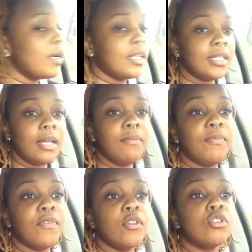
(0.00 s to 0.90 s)
work with them
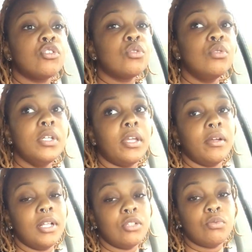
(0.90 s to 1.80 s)
for the school
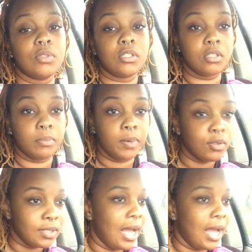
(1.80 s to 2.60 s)
year. That's what's supposed to